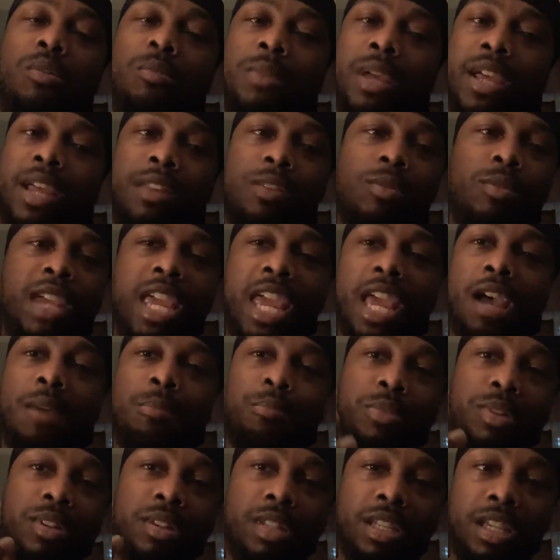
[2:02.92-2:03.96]
man. You can't
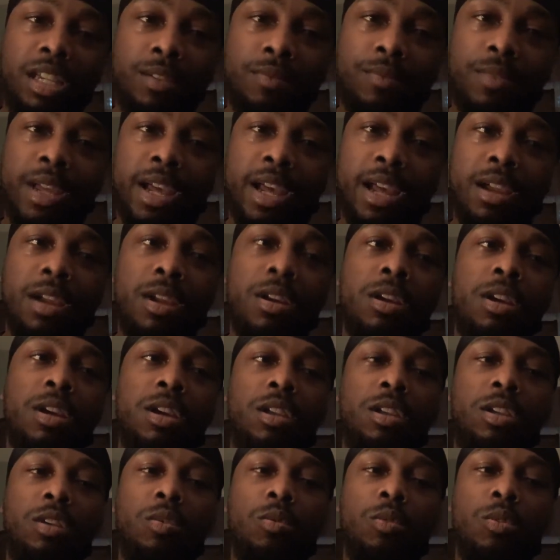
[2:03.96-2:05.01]
believe that.
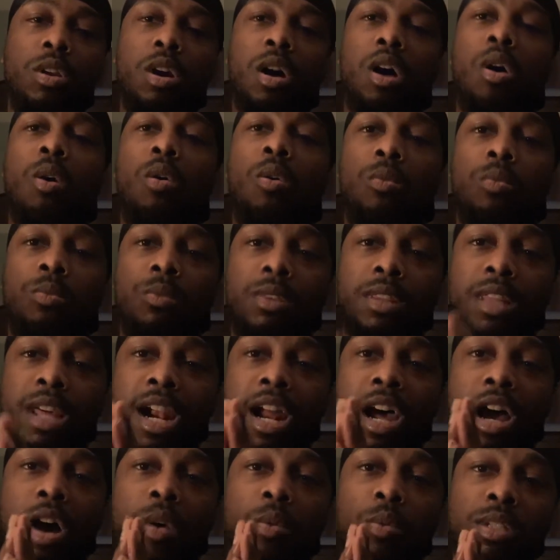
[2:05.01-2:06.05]
You know that
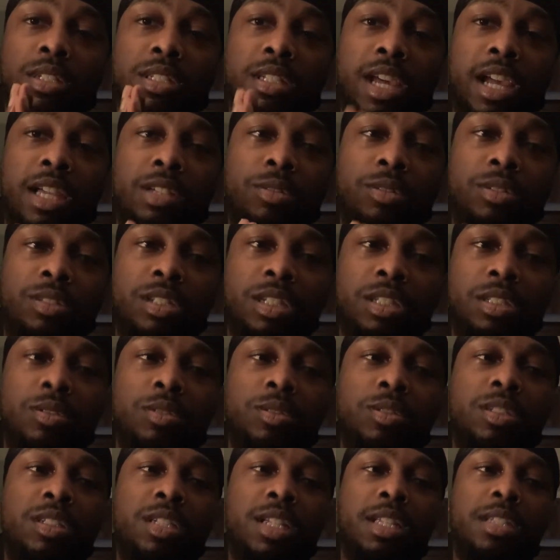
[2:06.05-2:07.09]
I always liked your
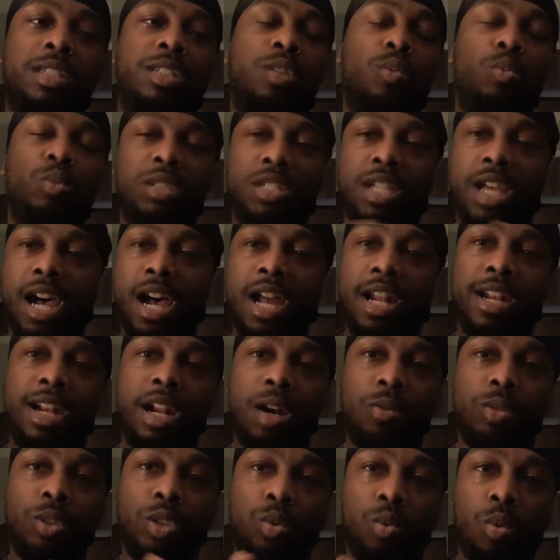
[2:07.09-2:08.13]
sister since she was 9 and I
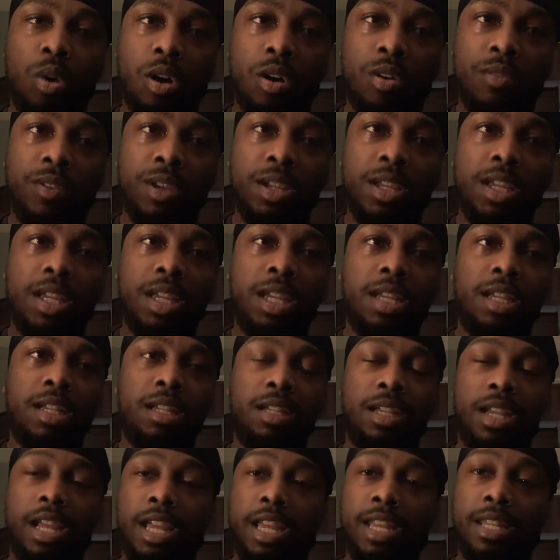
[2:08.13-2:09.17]
was 12.
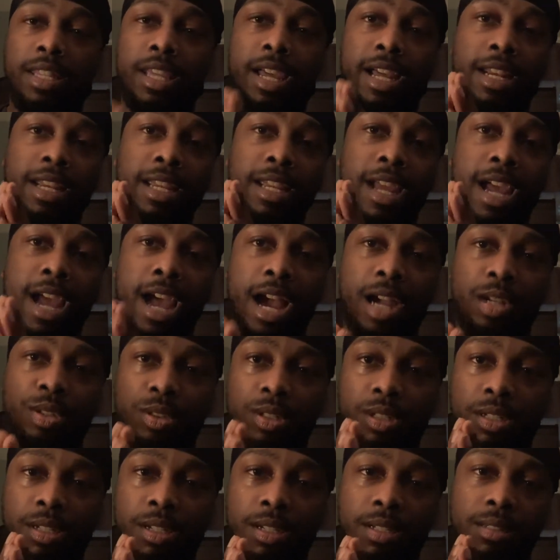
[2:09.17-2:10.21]
And that he
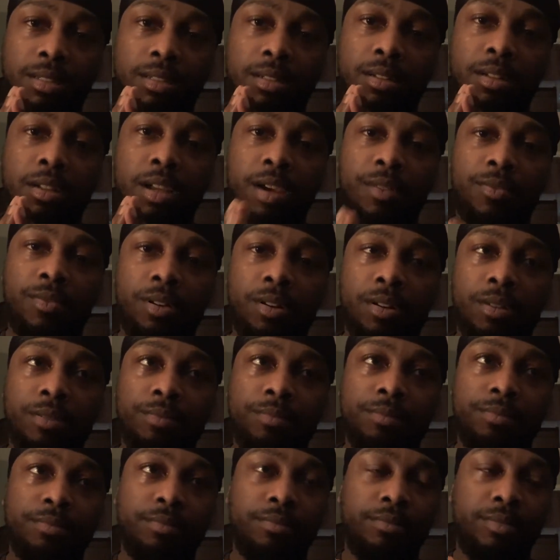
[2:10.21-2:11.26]
actually does love her.
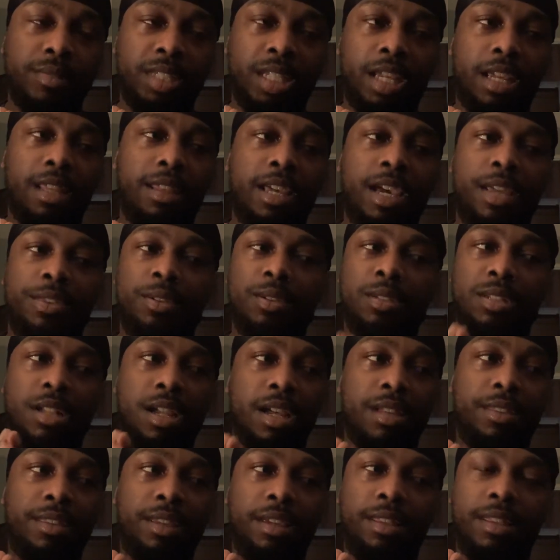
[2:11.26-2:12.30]
And that there's
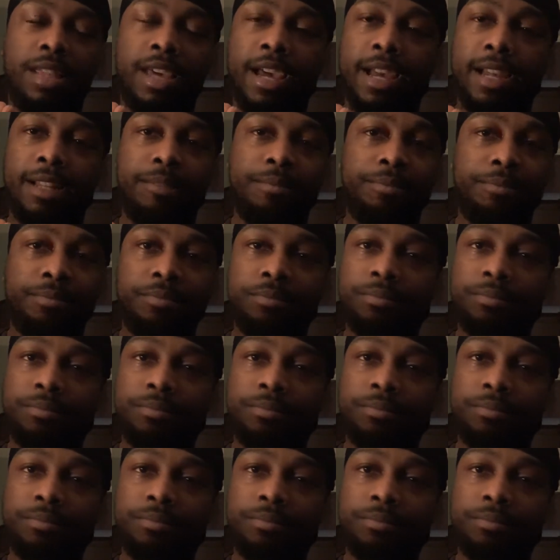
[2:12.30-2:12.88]
nothing that,